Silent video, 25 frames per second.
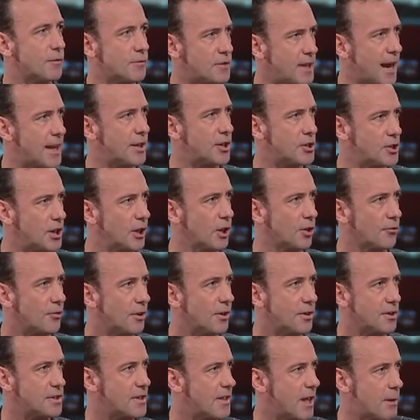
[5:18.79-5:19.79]
of dead
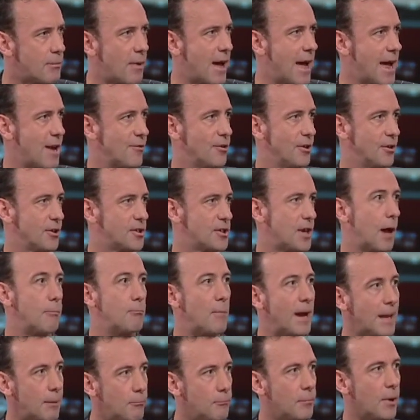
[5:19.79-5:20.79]
children to their parents
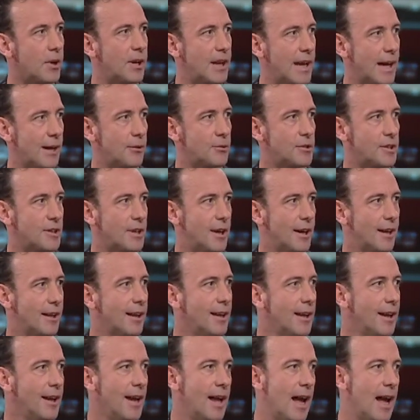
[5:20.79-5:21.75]
and make money out of that.